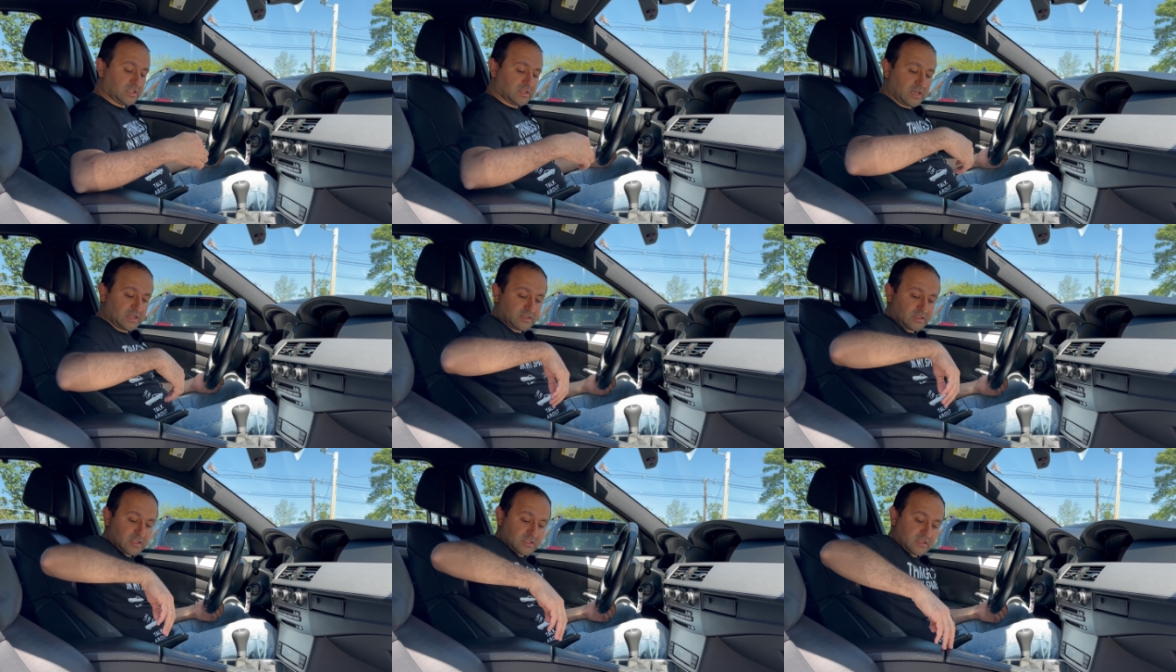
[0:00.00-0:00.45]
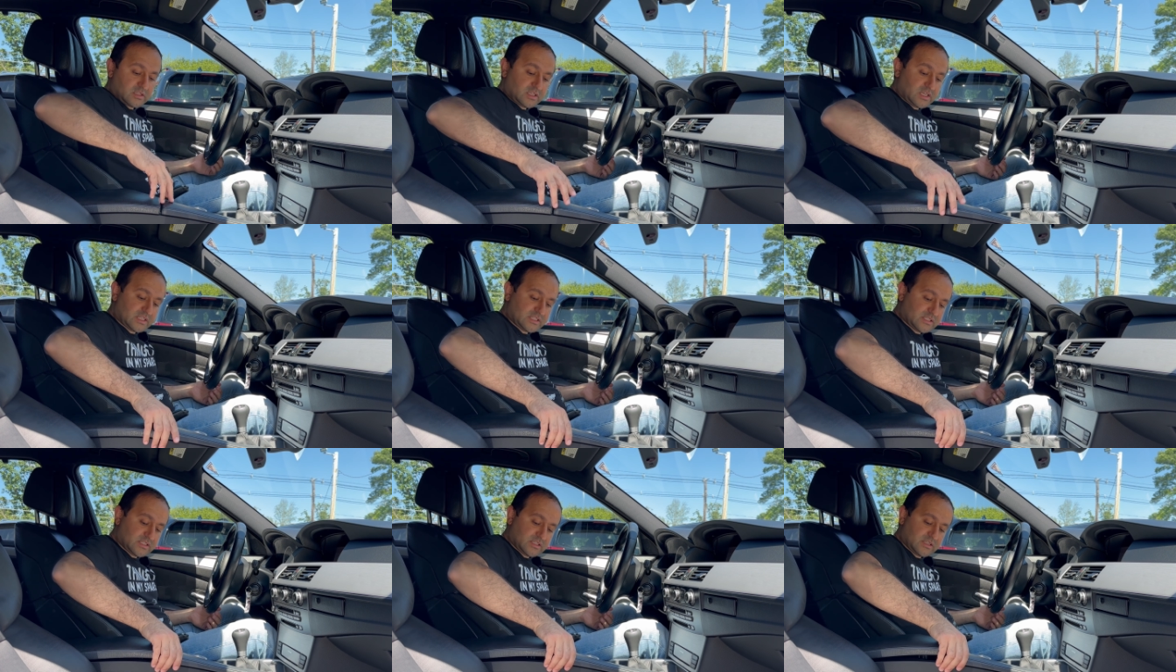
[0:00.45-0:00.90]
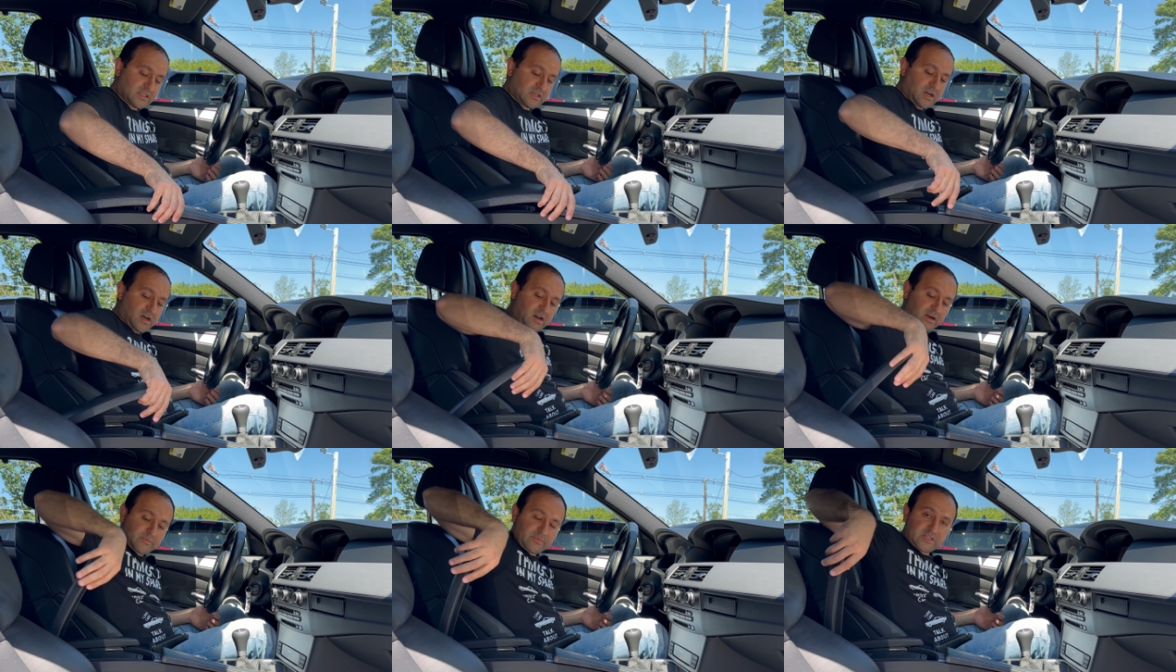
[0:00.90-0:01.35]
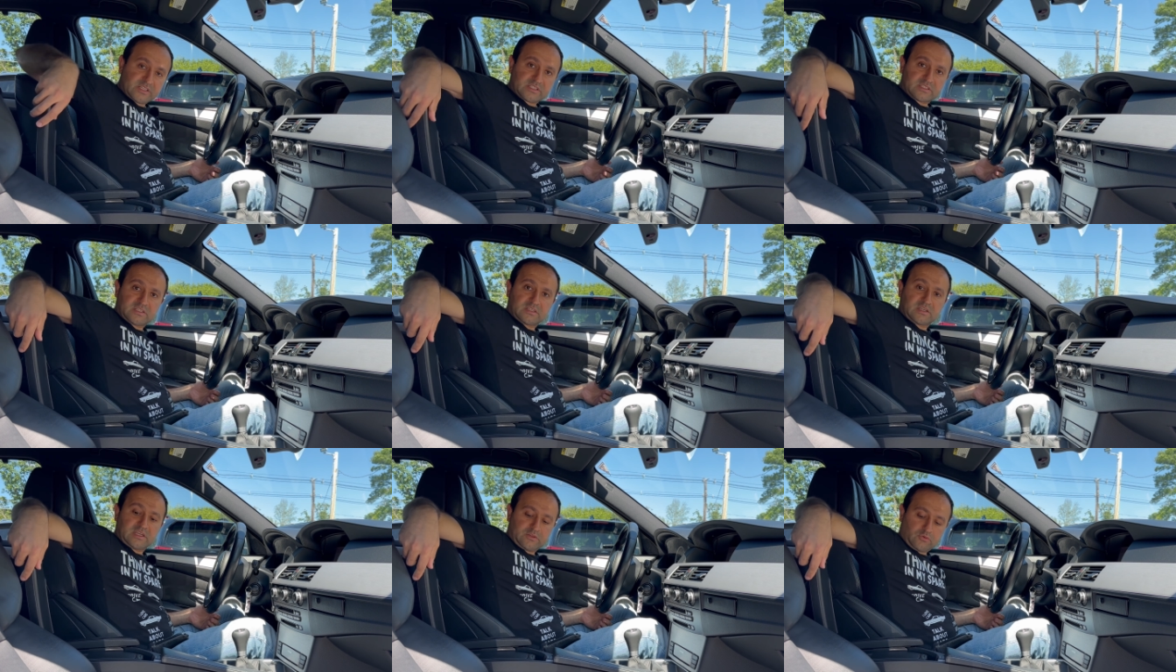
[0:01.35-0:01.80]
Like yes, the armrest
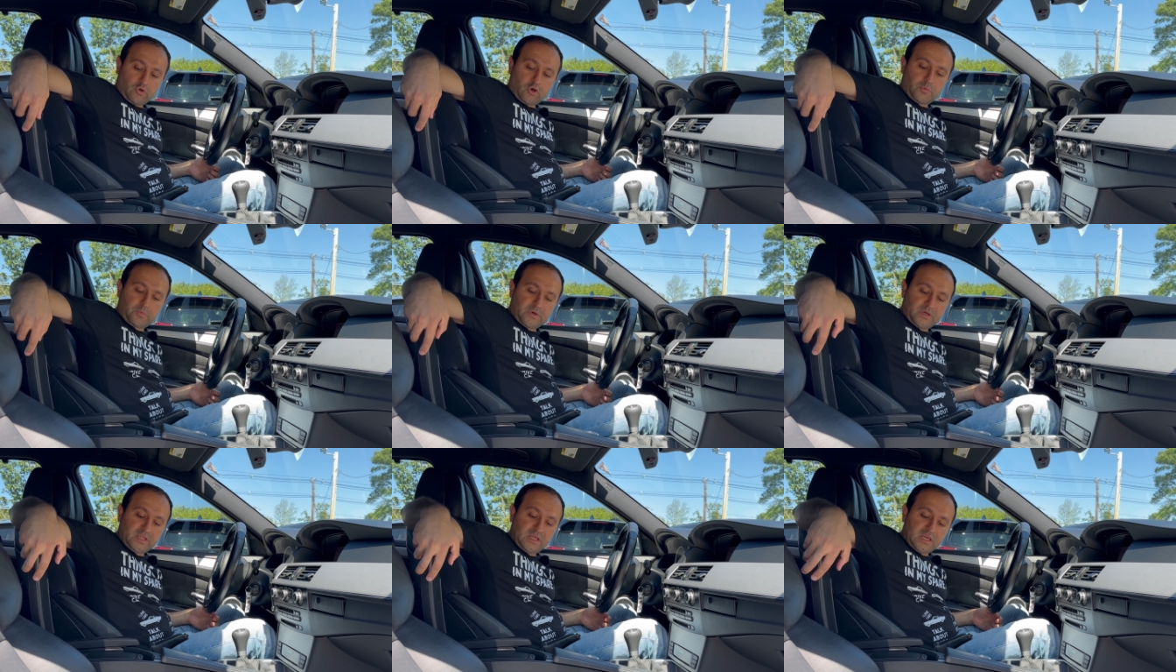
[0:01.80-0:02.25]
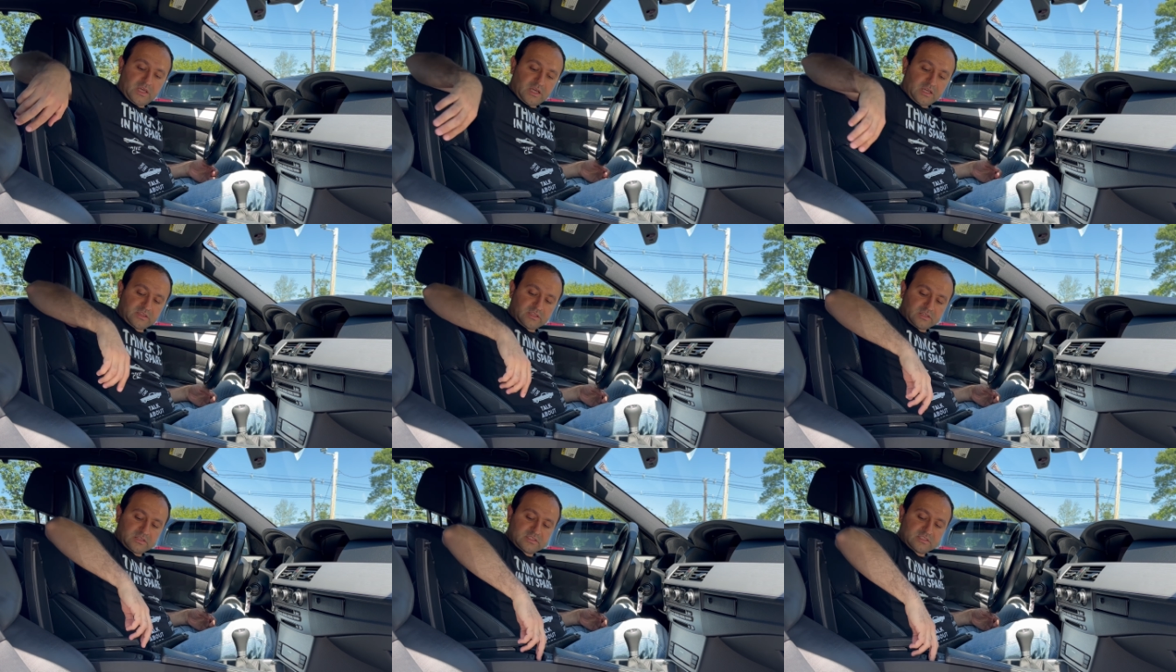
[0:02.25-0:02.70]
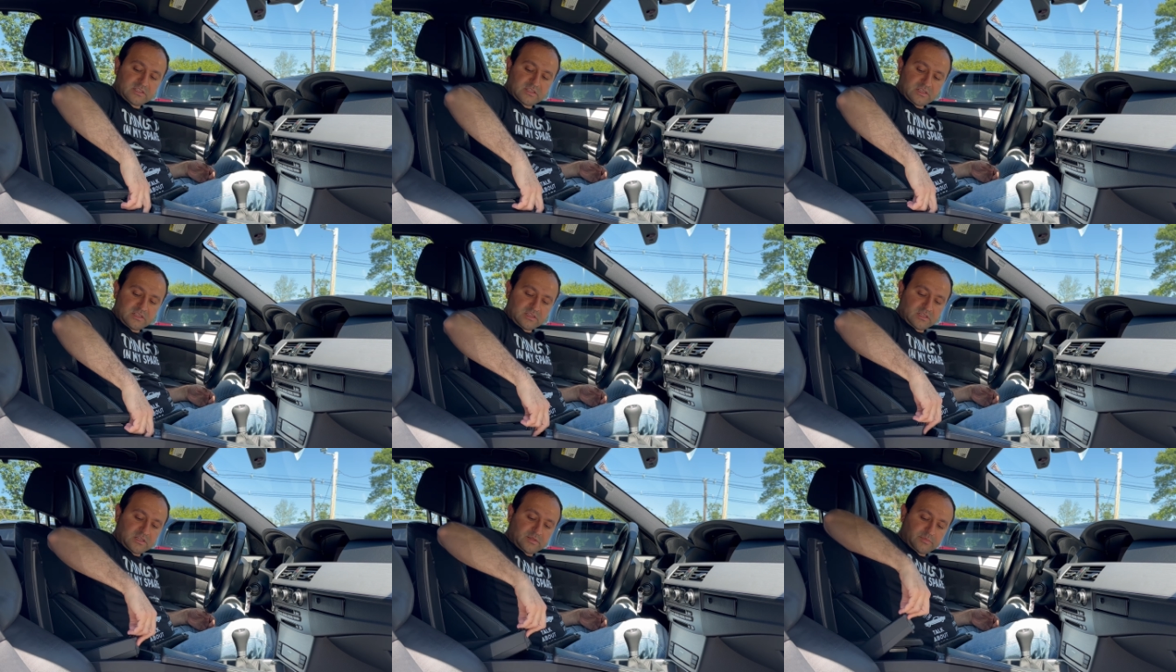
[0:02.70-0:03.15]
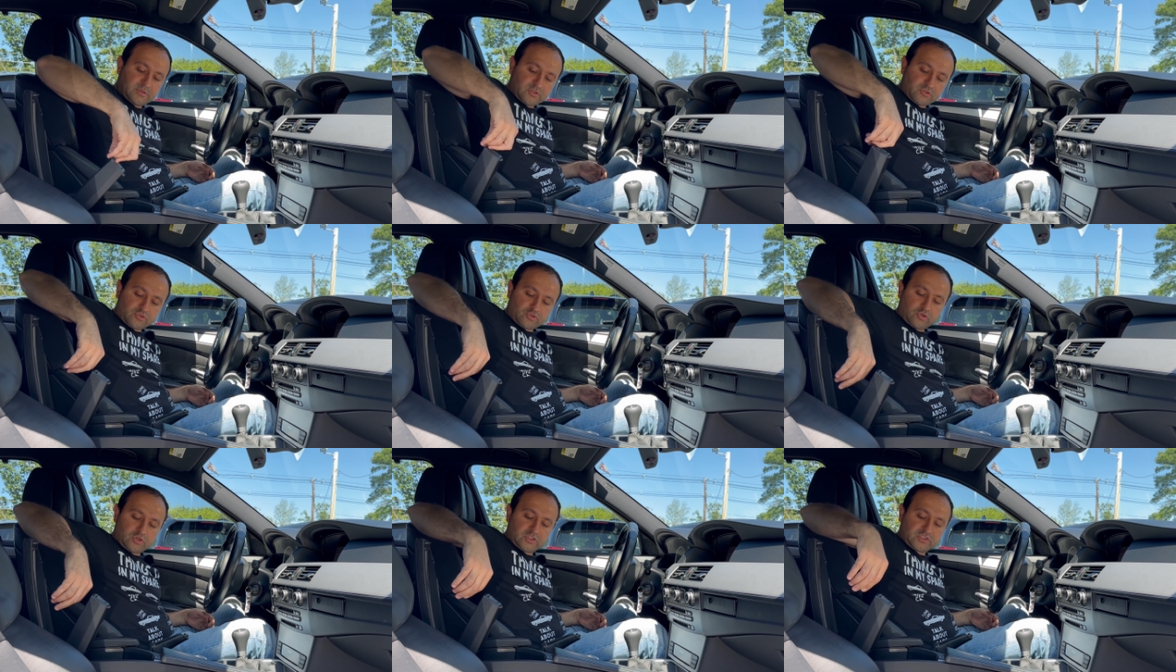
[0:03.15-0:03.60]
can open and there is a little bit of
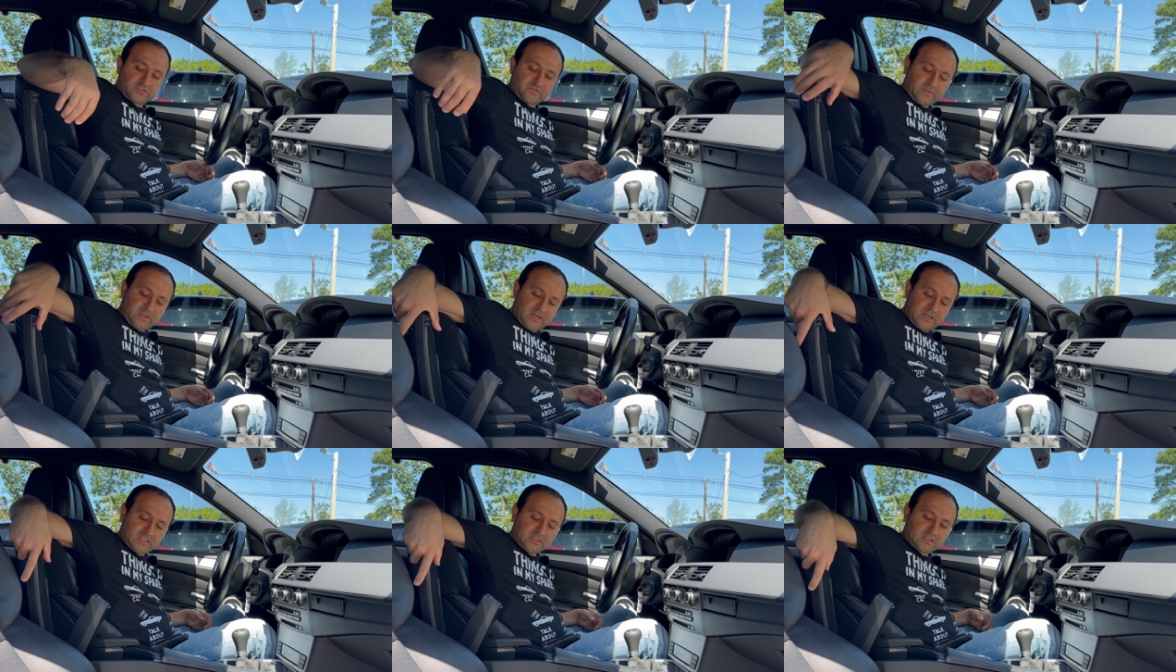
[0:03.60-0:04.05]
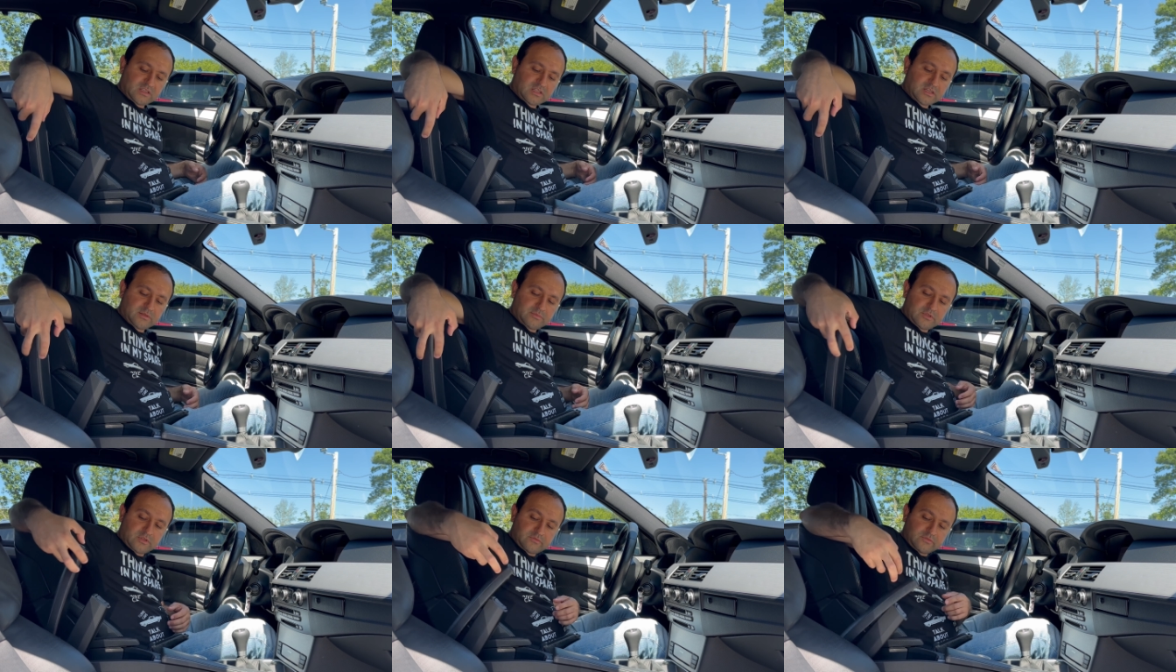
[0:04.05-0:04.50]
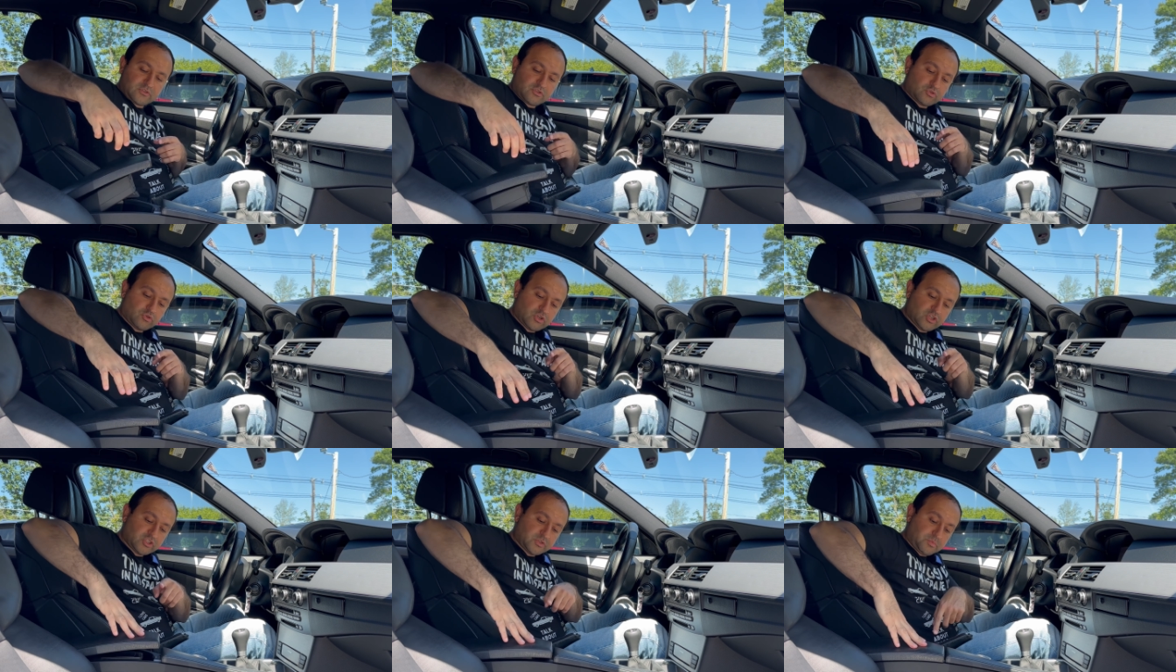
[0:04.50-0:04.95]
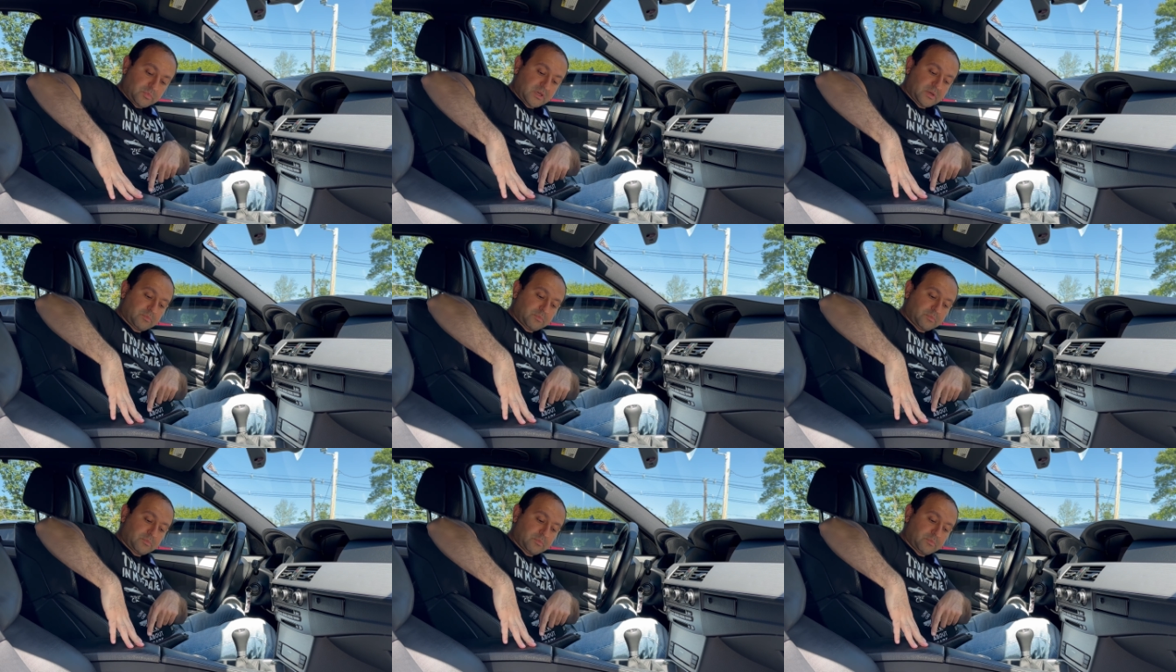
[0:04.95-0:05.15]
storage there and a little bit of storage